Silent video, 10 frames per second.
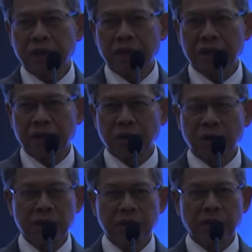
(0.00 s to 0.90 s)
And
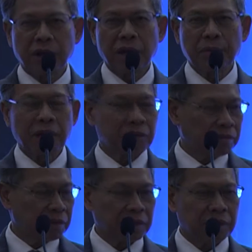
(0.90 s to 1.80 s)
according to the I M F,
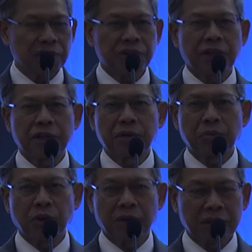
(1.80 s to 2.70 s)
I just read a
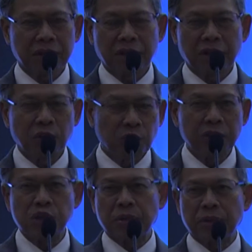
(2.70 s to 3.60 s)
report in the local
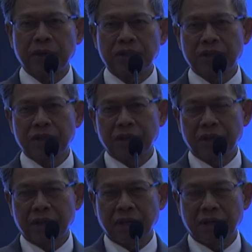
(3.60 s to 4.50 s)
newspapers,
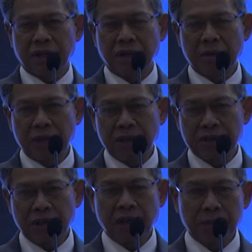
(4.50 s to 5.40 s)
uh, I M F,
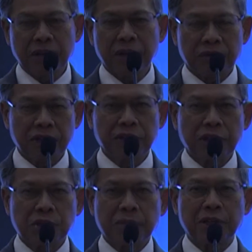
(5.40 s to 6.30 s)
I M F, the
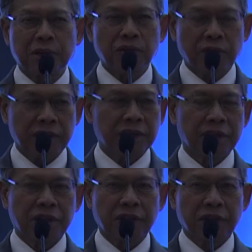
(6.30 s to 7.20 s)
International Monetary Fund,
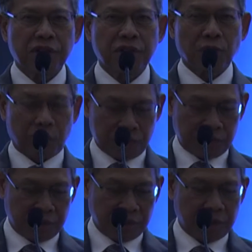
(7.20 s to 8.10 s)
has endorsed
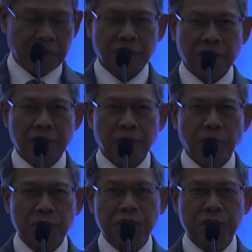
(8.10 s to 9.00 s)
uh, the
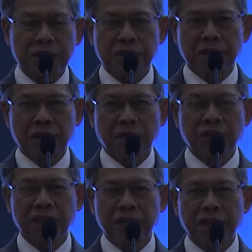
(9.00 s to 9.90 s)
policies uh, of
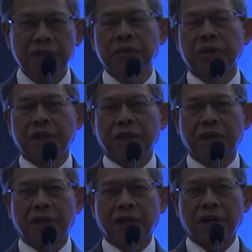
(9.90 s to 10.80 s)
India,
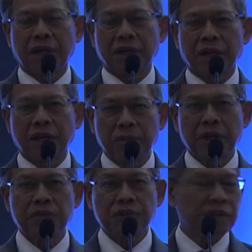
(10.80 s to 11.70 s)
uh, and I M
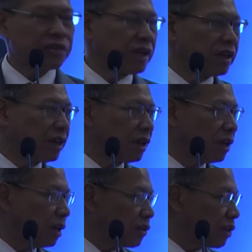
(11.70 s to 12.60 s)
F sees India
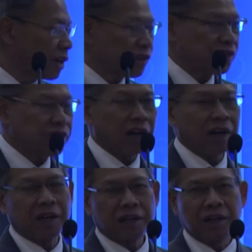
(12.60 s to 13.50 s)
as a rising
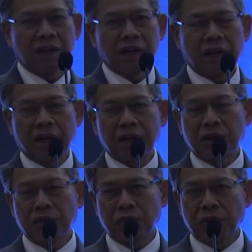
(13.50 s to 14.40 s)
star. Uh,
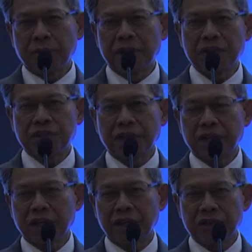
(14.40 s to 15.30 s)
therefore,
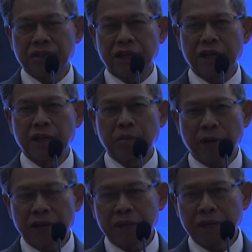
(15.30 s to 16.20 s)
Malaysia is an ideal
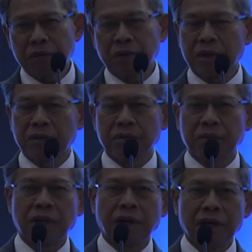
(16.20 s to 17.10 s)
partner. We have
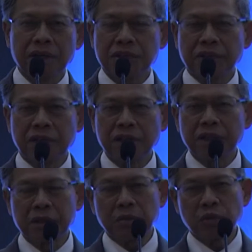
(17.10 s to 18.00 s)
a large uh,
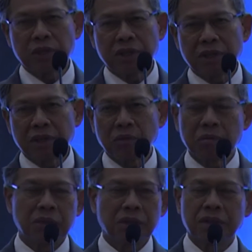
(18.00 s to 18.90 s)
Indian community.
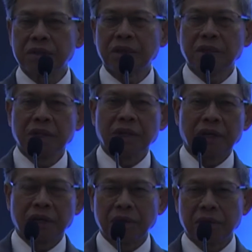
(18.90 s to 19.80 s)
We've been
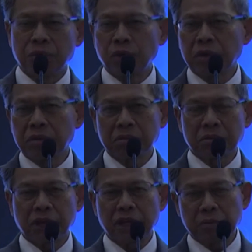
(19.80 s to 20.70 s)
Uh, doing
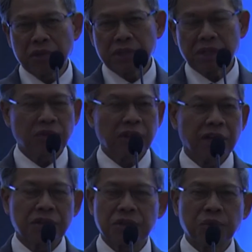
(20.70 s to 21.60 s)
trade business for the
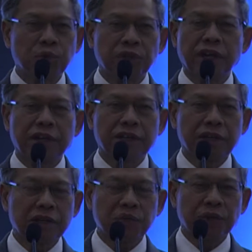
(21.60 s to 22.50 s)
last two, three hundred
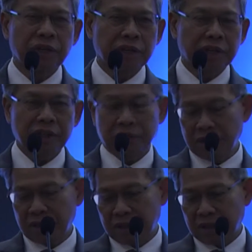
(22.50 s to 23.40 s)
years with India.
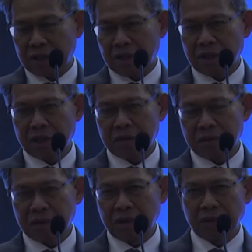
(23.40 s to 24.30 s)
Uh,
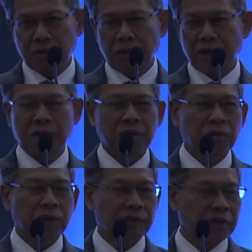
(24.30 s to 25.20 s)
you are
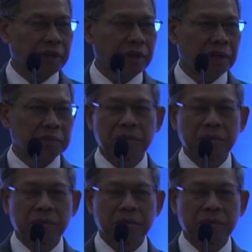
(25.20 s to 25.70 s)
one of the uh,